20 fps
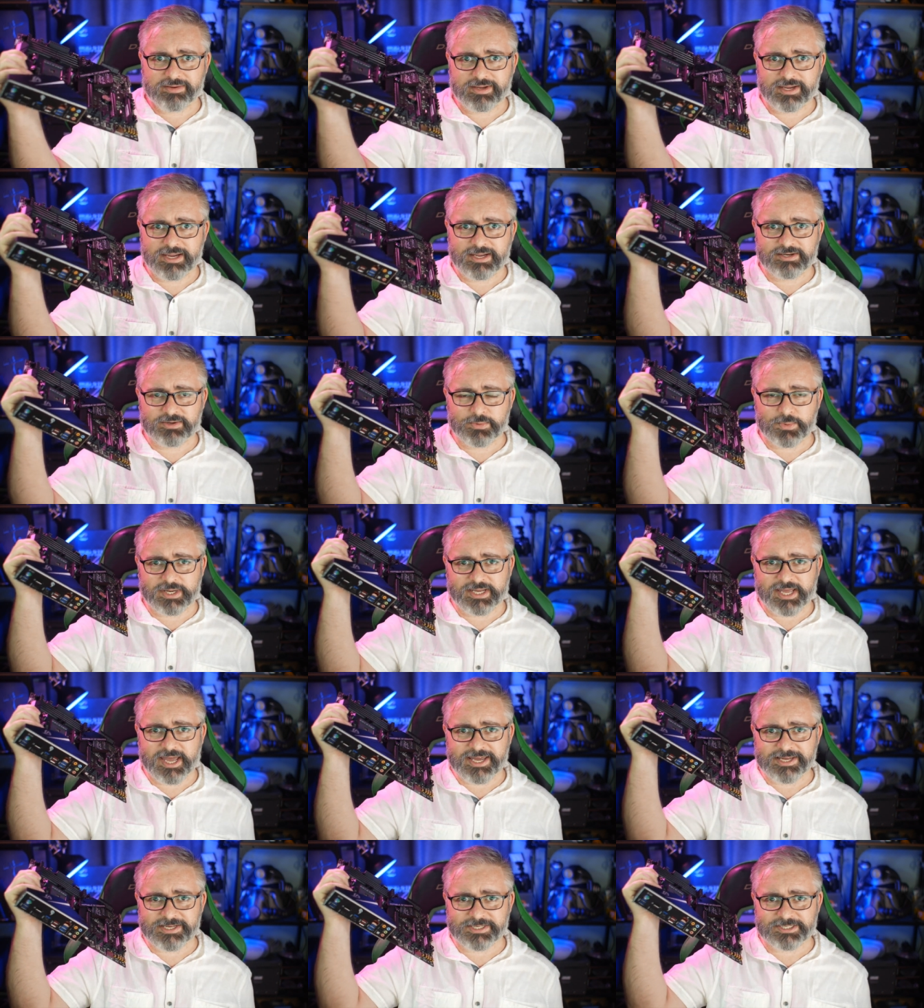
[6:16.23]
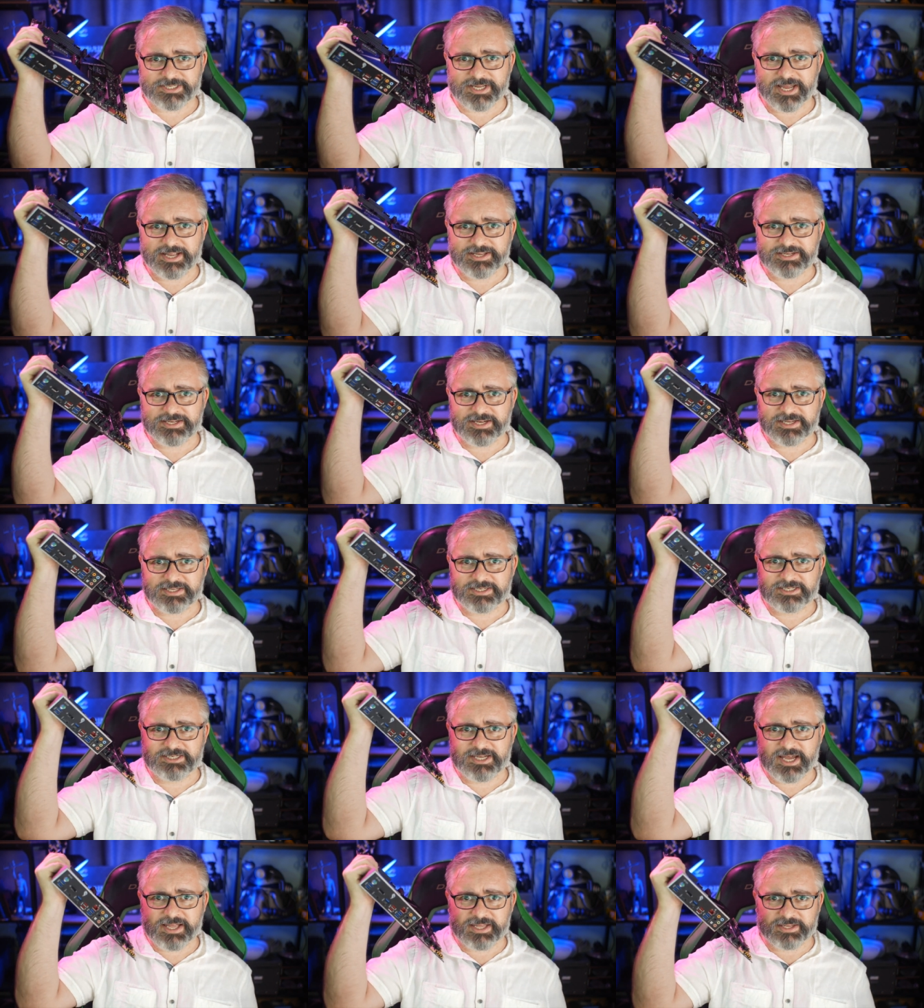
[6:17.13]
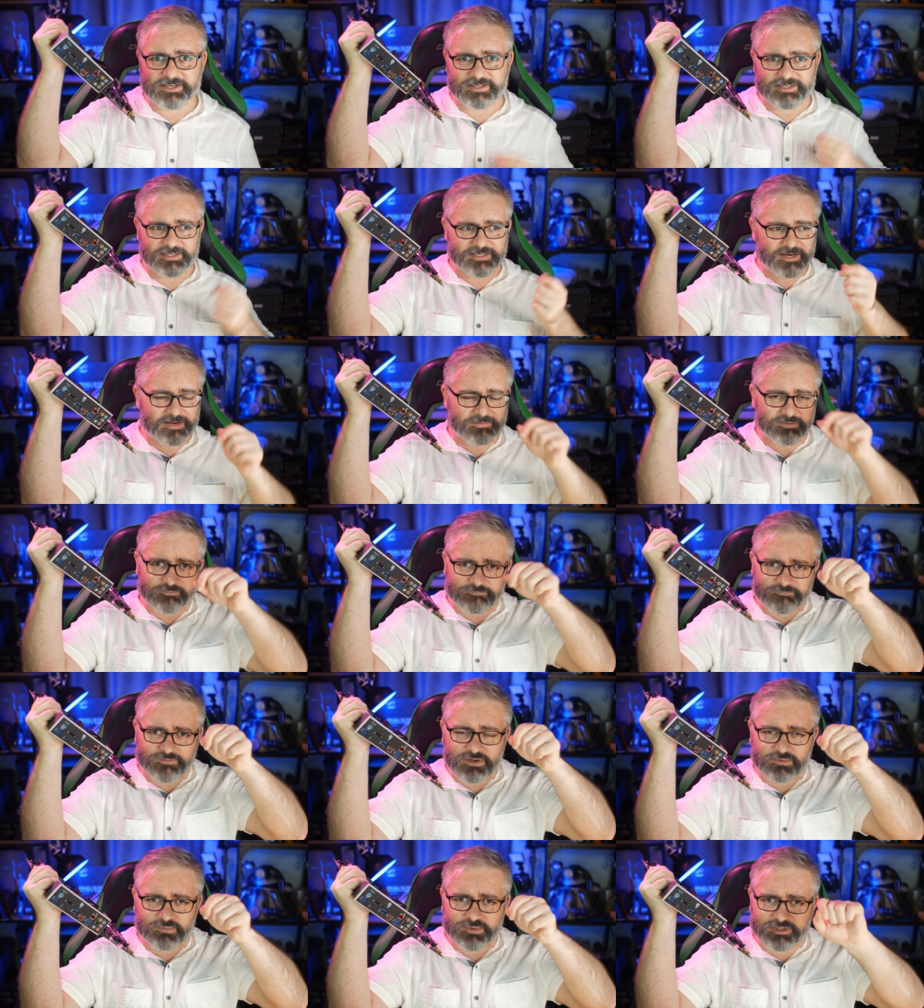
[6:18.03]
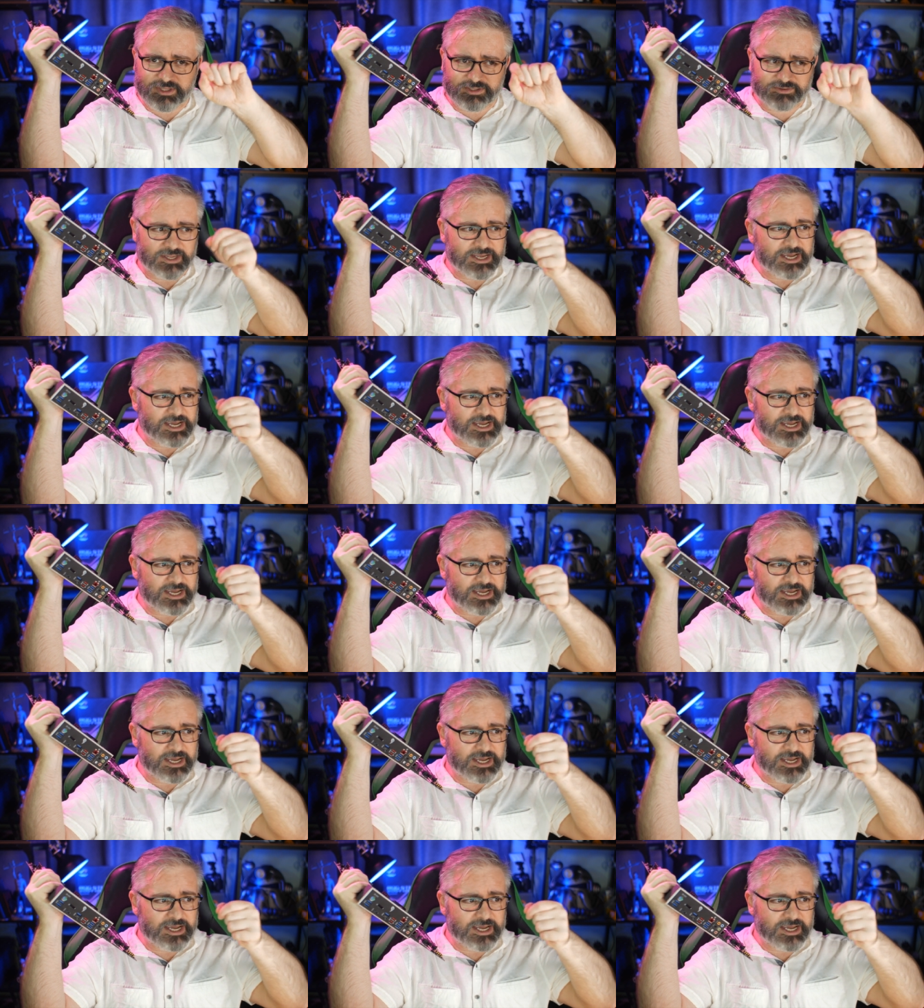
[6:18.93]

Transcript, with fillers: into a case and you're done. You don't have to fiddle with the,